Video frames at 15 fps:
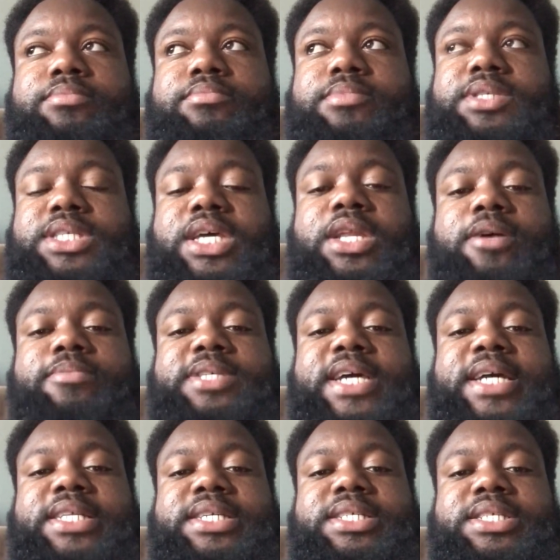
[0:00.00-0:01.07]
setup
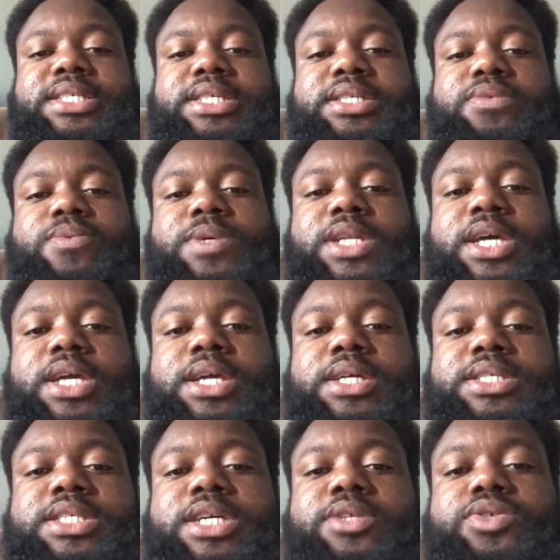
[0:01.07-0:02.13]
tactics is when they
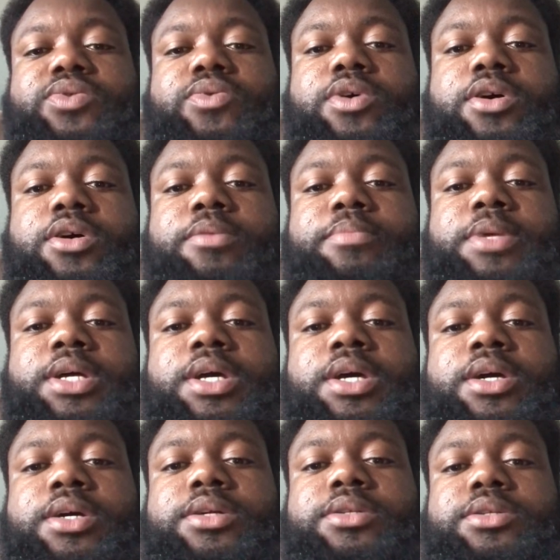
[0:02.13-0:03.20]
set you up
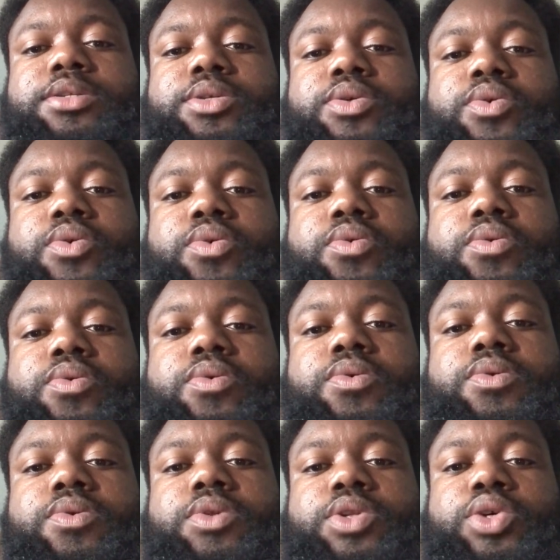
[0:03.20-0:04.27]
to
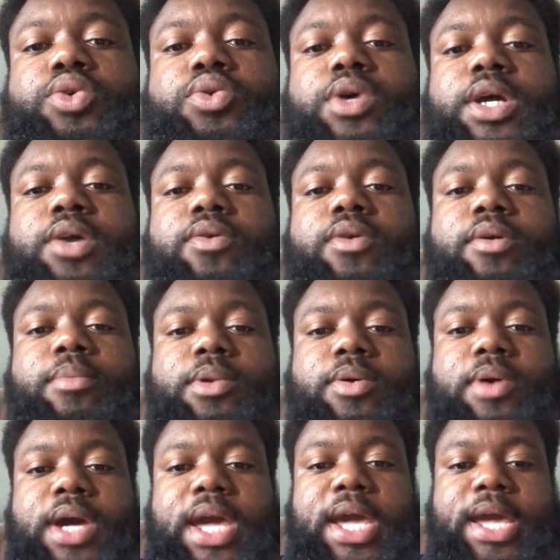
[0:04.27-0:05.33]
do a criminal
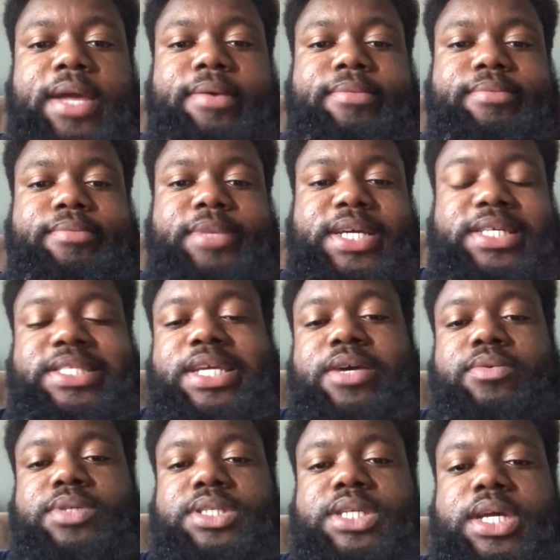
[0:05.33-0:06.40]
act, as they
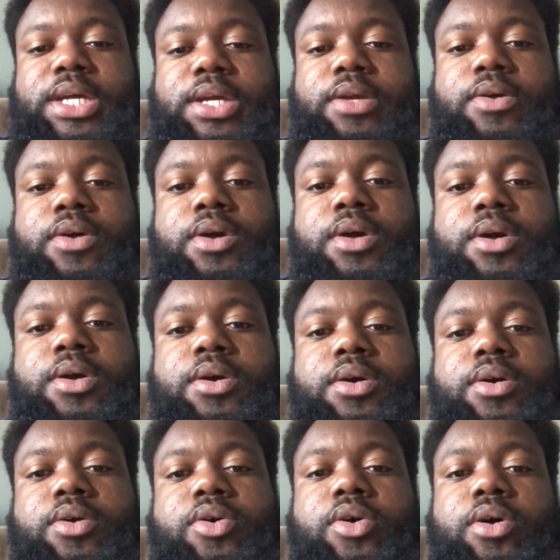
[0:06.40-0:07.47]
would say,
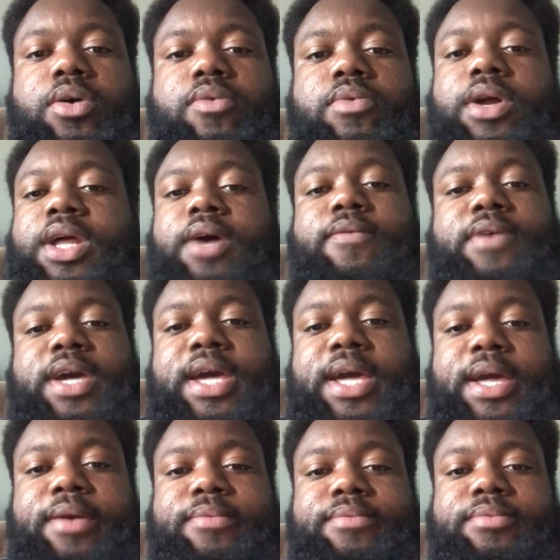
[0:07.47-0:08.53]
or whatever
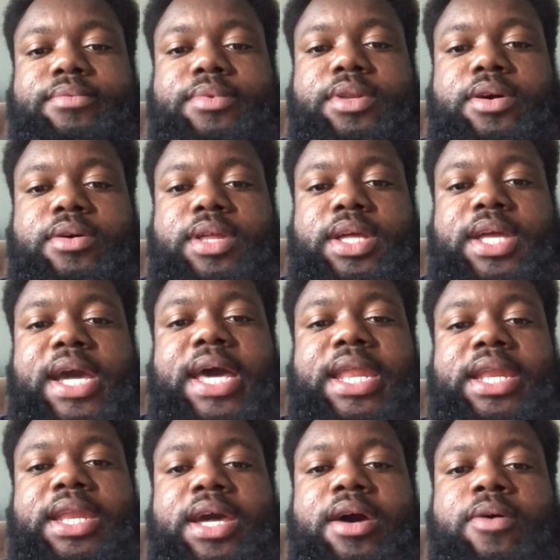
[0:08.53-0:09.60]
act. They got it
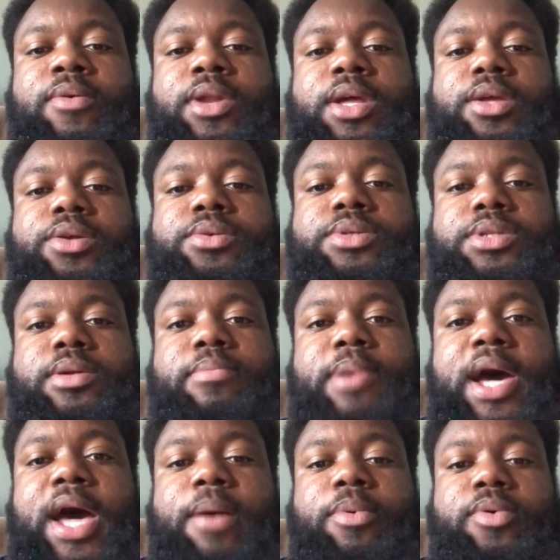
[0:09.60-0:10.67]
now where they using the
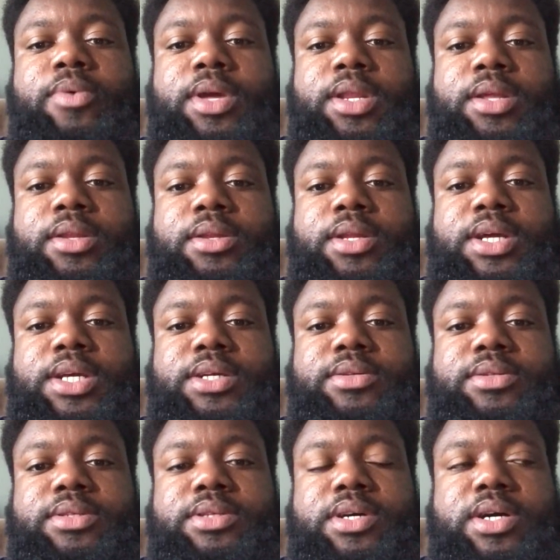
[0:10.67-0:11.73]
Bible with it, and they
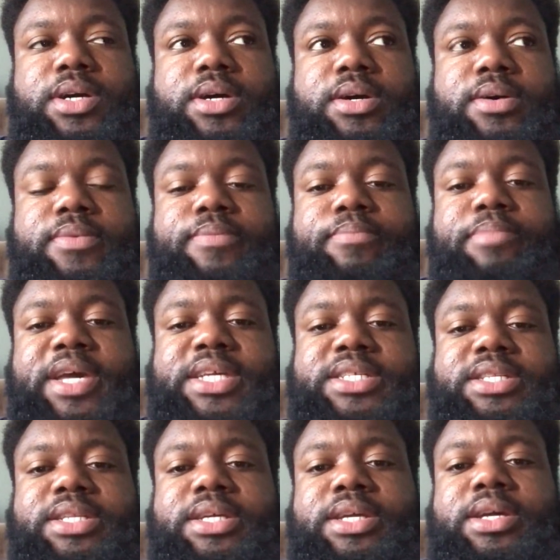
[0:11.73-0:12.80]

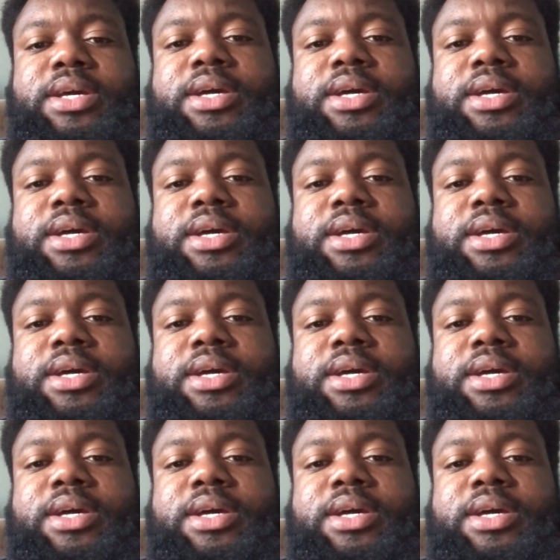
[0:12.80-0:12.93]
basically